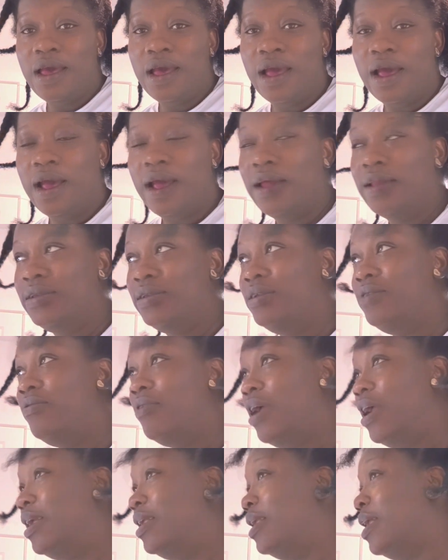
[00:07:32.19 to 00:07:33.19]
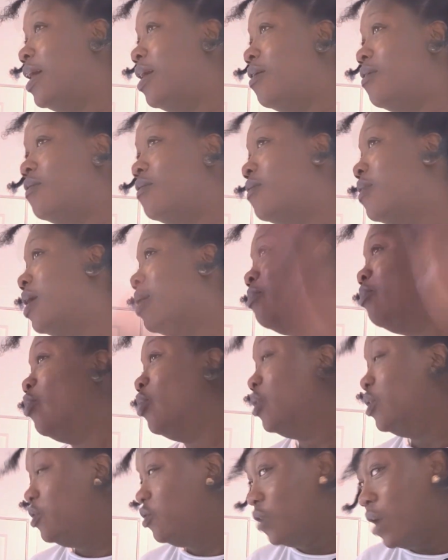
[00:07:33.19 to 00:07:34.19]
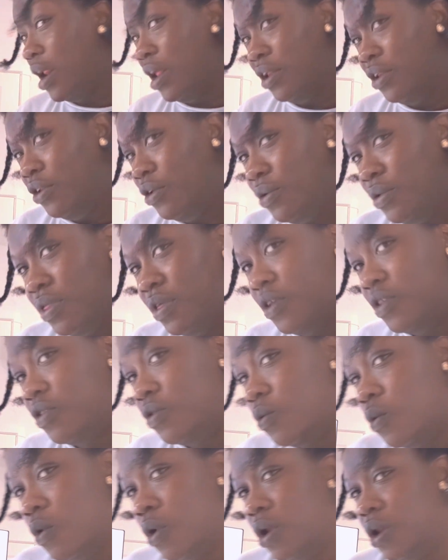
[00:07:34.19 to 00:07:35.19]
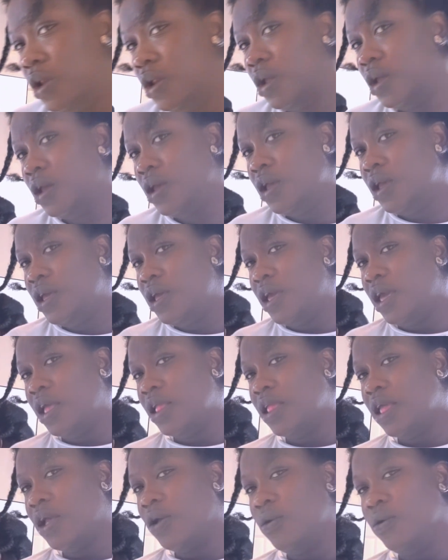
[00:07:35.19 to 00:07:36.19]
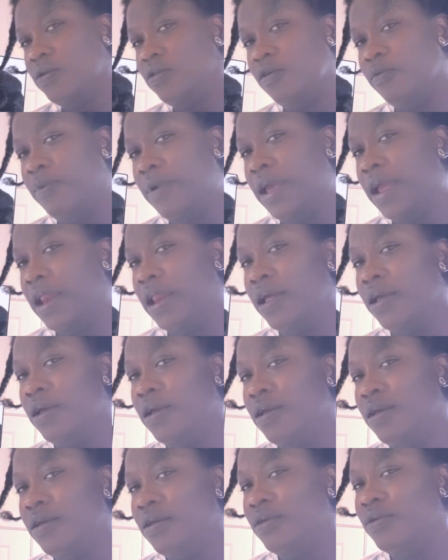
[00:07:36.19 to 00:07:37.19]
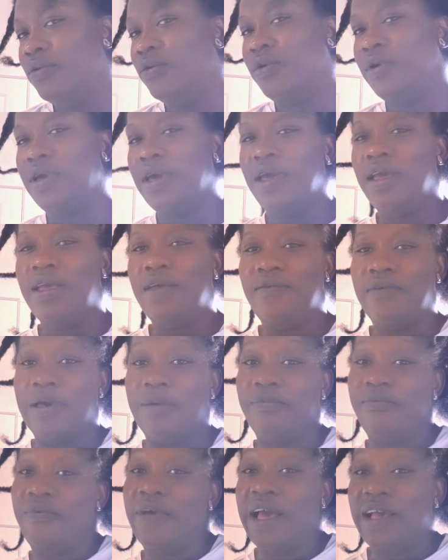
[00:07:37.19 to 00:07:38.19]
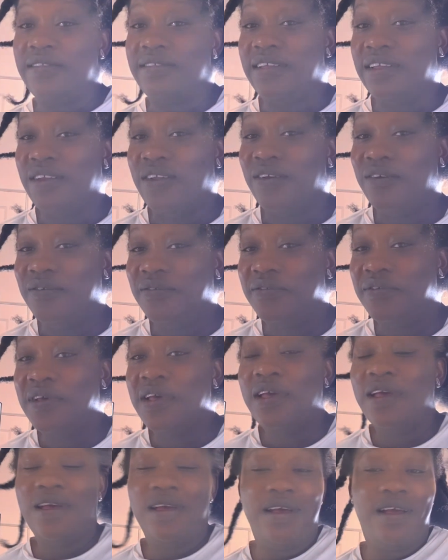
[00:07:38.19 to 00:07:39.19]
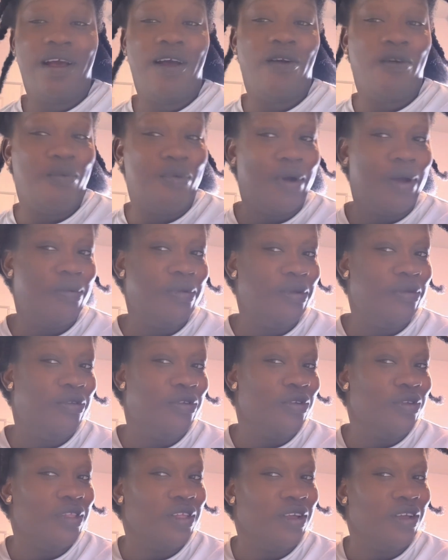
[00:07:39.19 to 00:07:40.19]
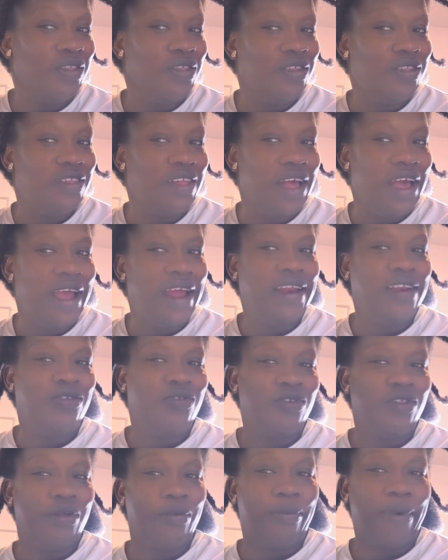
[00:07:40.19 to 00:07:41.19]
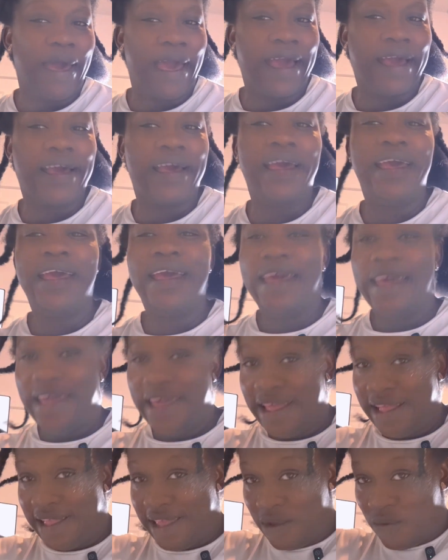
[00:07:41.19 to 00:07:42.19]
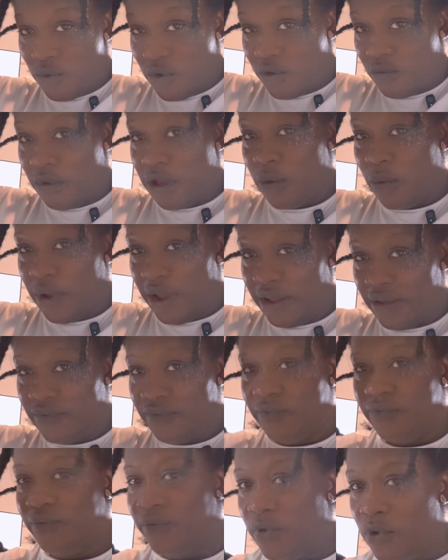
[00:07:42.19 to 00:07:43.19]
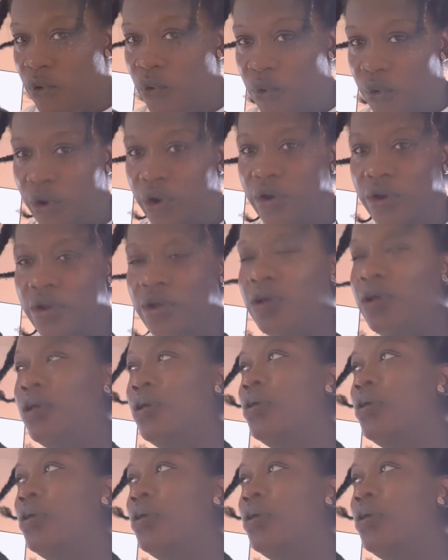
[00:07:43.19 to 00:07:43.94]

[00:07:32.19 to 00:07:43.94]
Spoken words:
And right now I'm gonna try to do this one and then go to bed. Okay, if I'm fast enough, I'll probably do the other side, do the back, and then work my way forward.